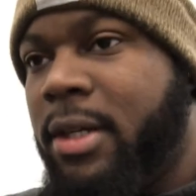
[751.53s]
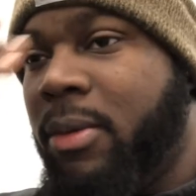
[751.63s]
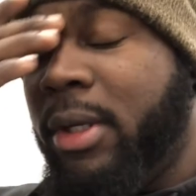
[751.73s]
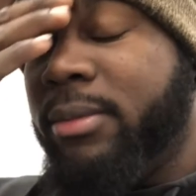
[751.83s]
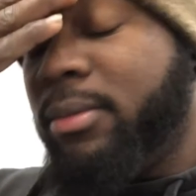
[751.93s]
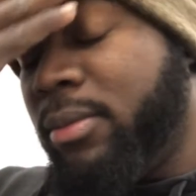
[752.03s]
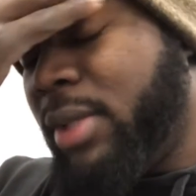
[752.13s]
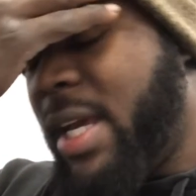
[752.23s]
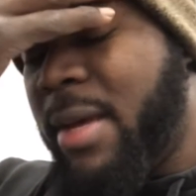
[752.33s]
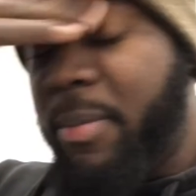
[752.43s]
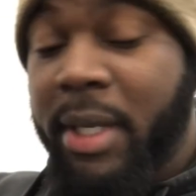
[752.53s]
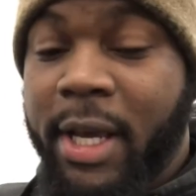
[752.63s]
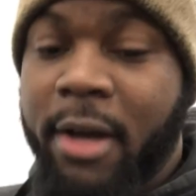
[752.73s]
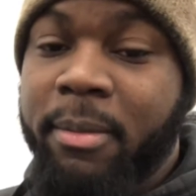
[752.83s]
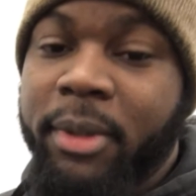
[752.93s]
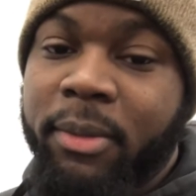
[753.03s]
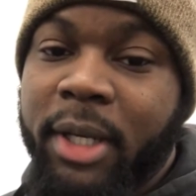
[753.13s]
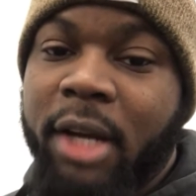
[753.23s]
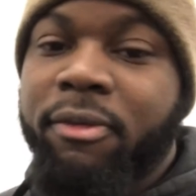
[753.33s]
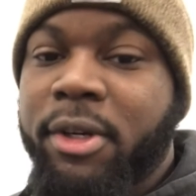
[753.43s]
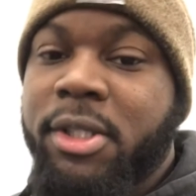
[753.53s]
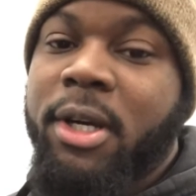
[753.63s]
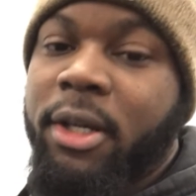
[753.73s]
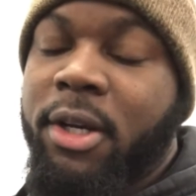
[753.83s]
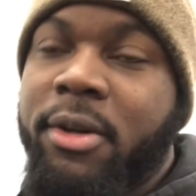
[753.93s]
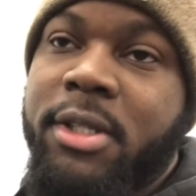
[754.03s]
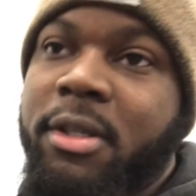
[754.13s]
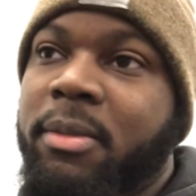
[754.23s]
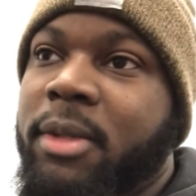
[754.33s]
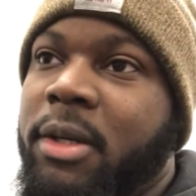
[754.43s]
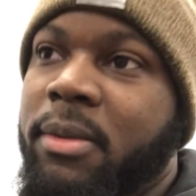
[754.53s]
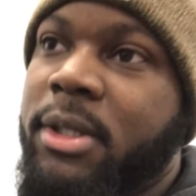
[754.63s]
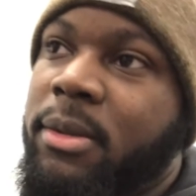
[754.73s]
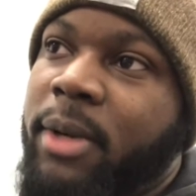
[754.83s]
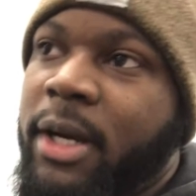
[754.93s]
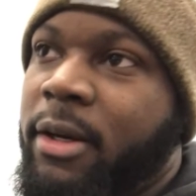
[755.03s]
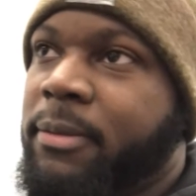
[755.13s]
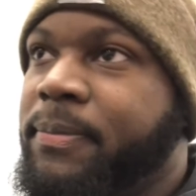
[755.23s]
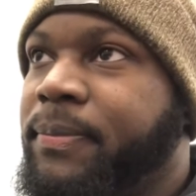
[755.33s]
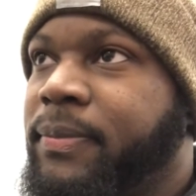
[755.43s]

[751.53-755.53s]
Well, they had been out, but when I first started noticing them, it was around